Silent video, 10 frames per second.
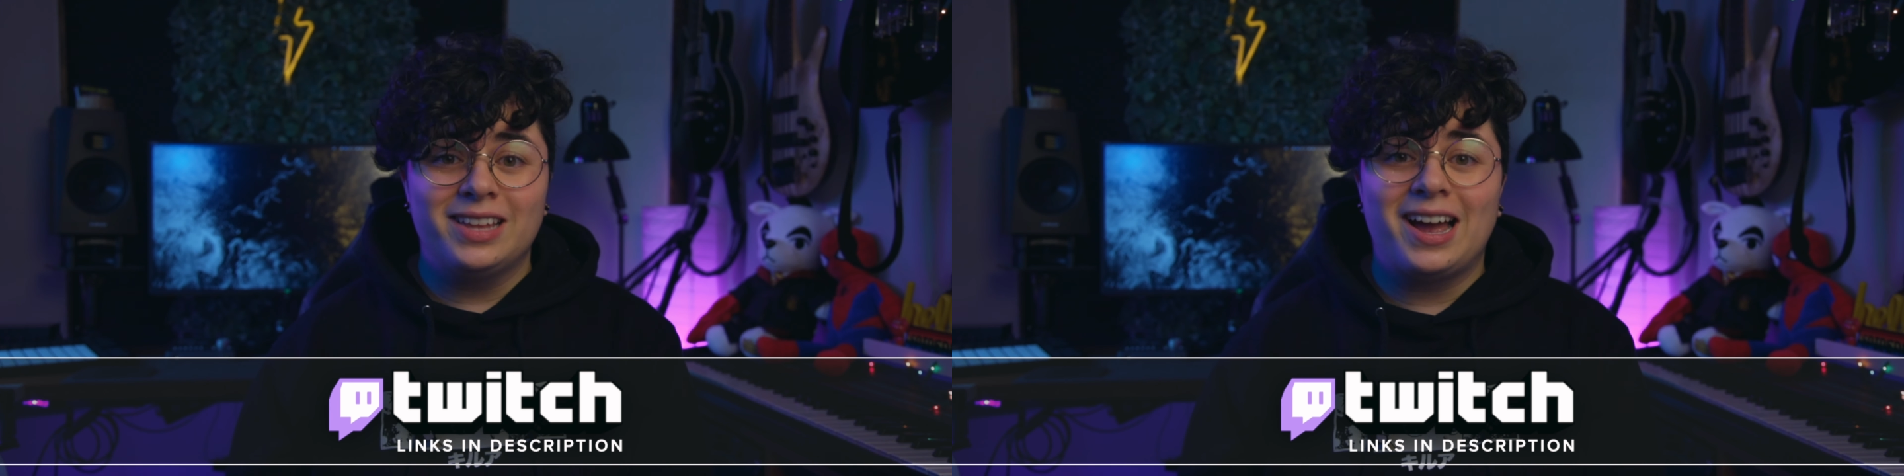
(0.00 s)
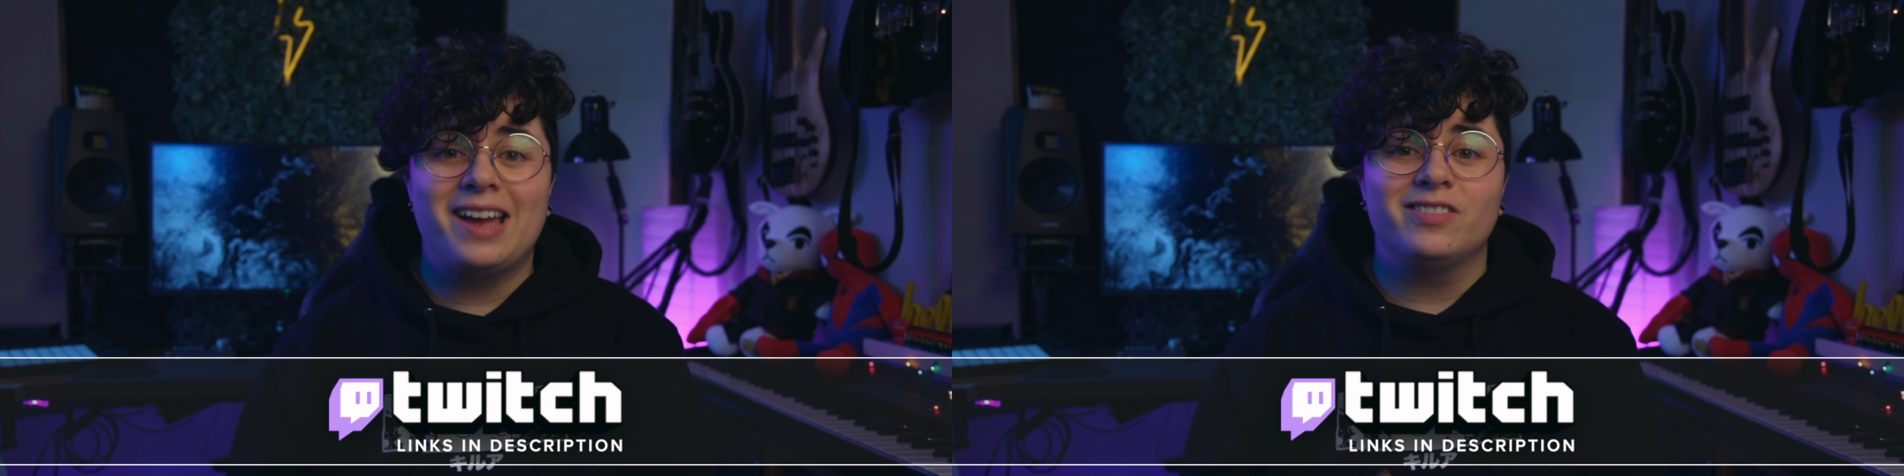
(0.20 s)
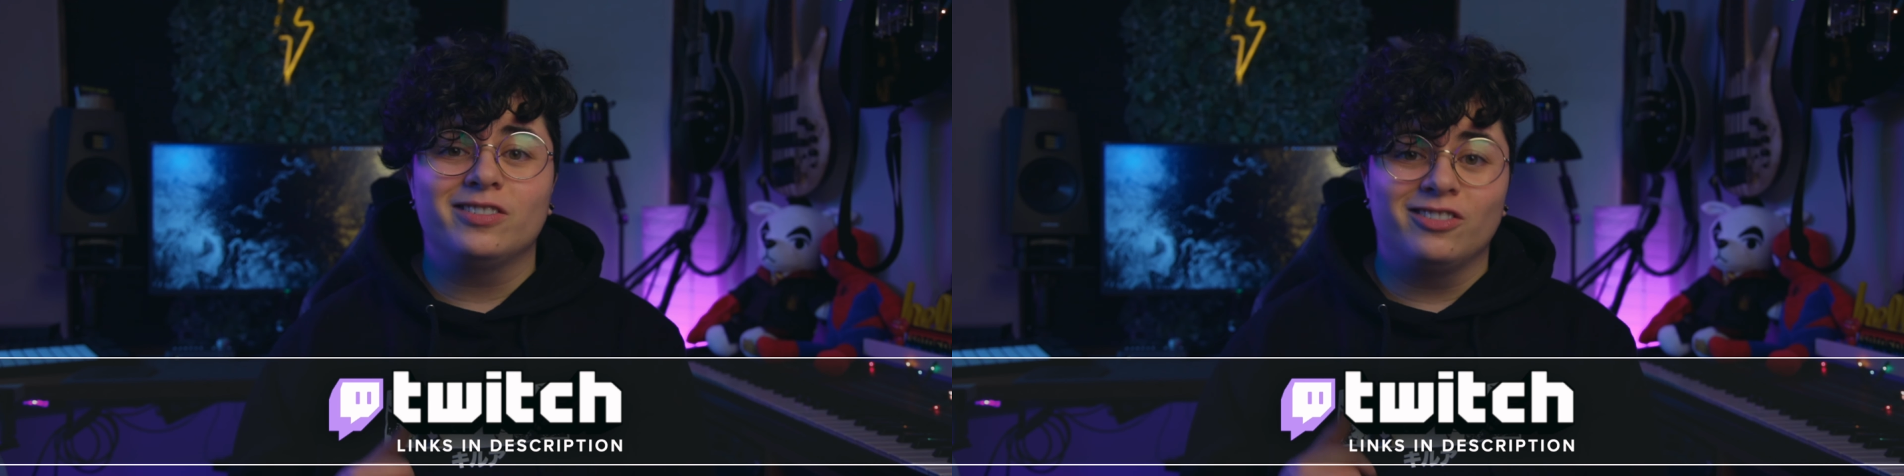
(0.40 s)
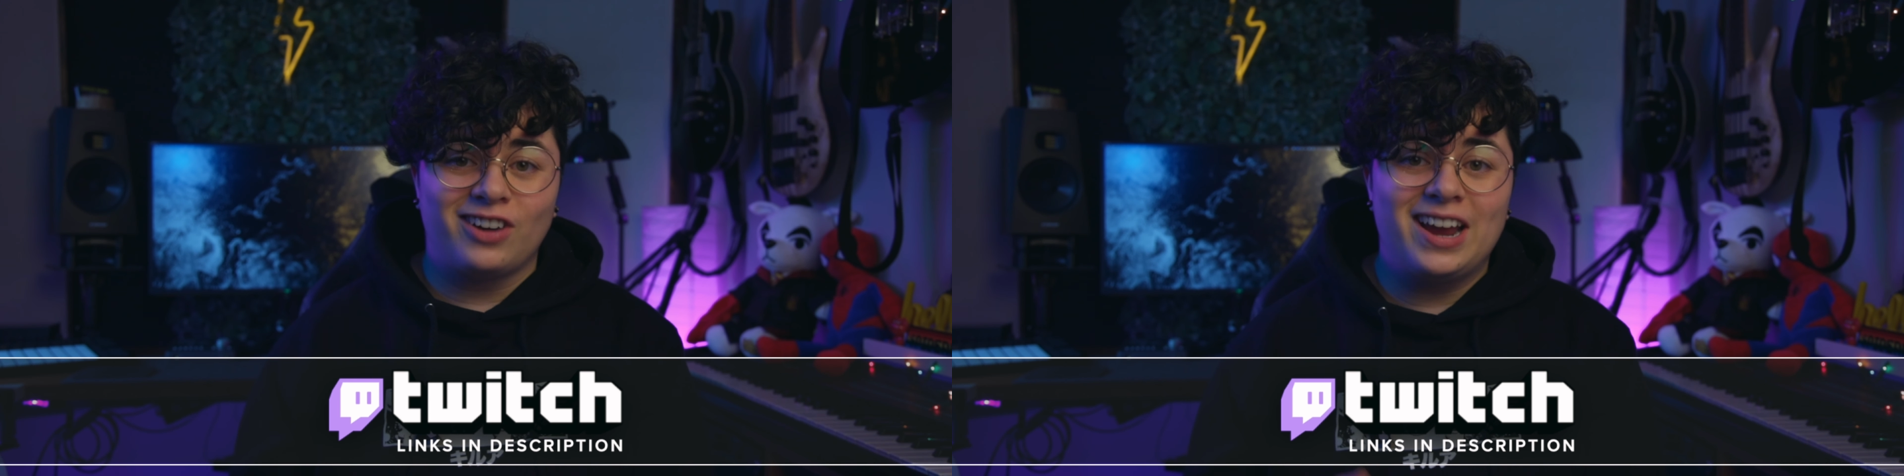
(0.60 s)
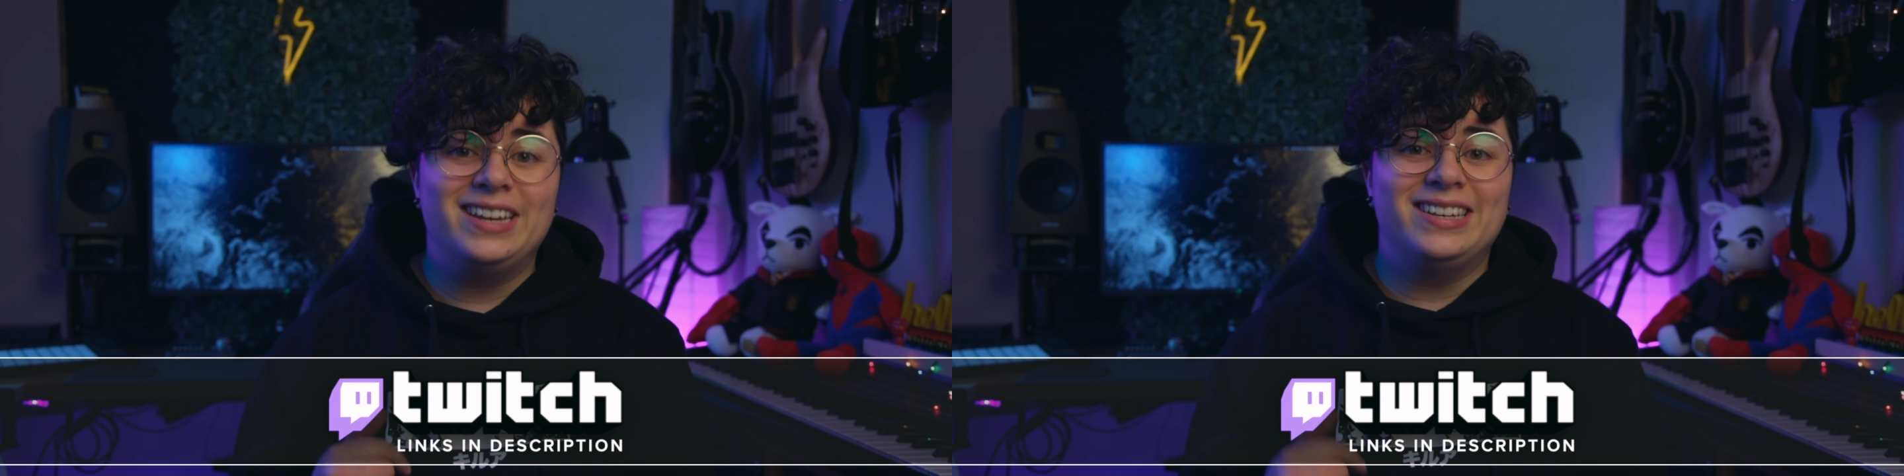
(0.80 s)
live
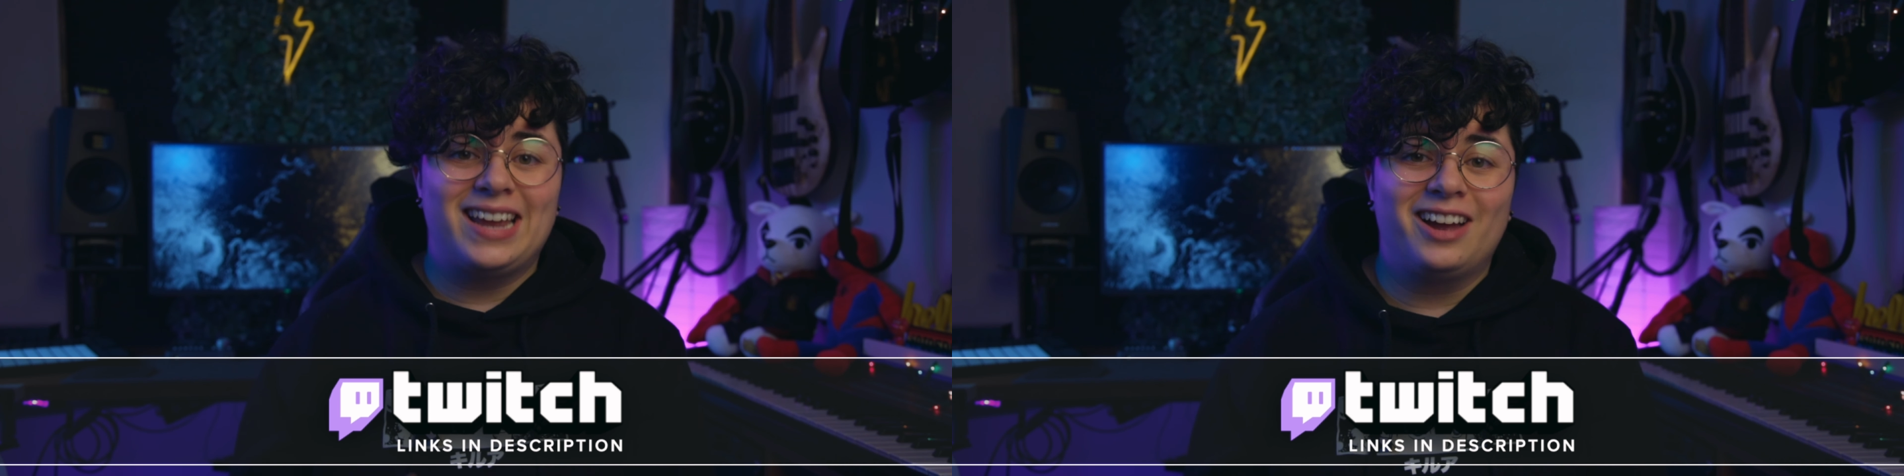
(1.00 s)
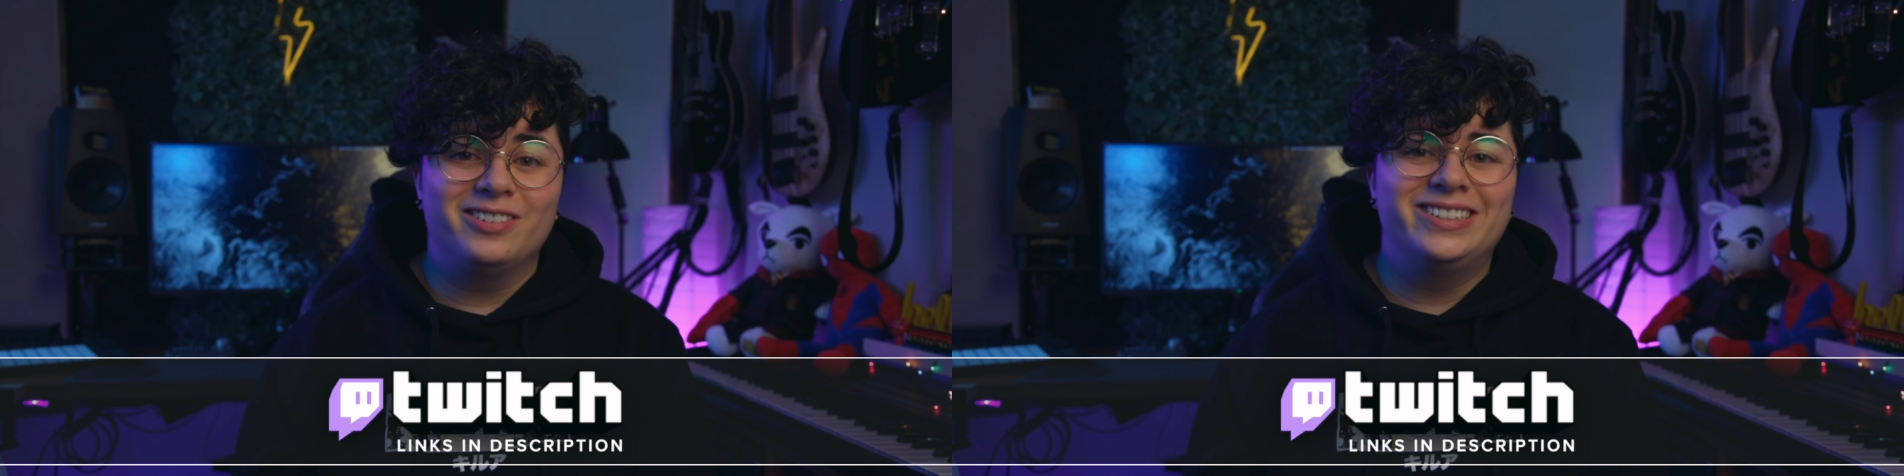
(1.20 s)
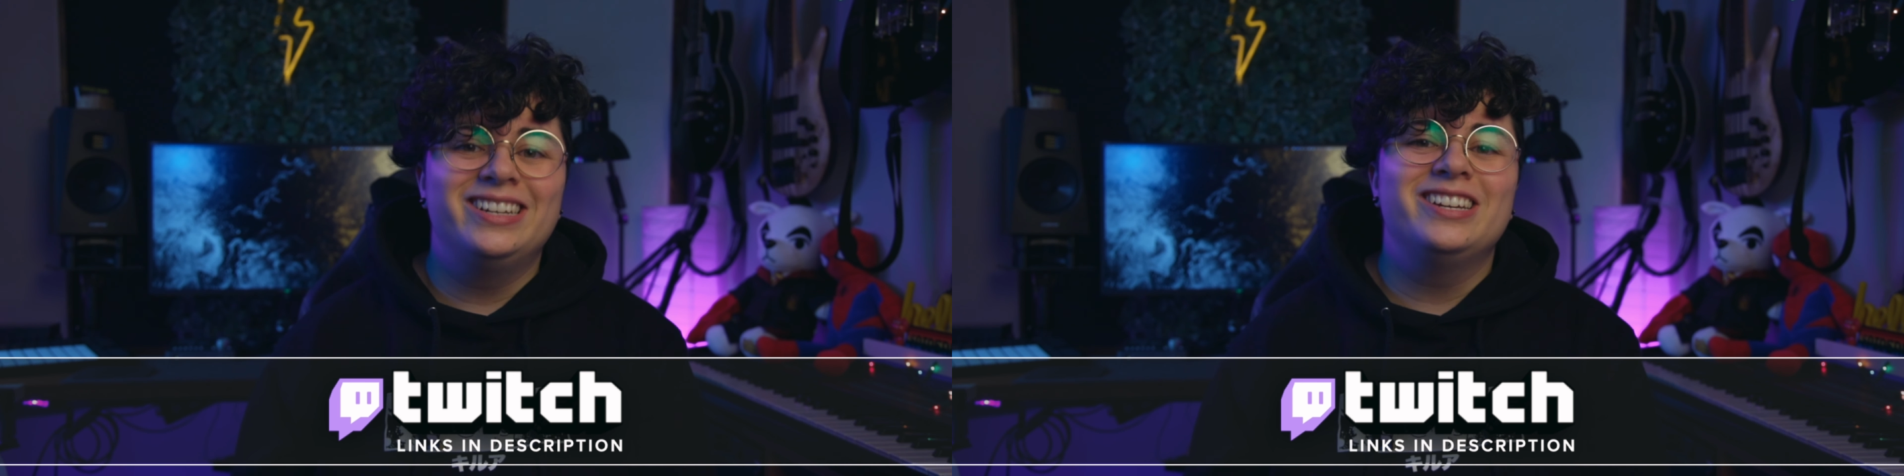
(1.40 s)
right now.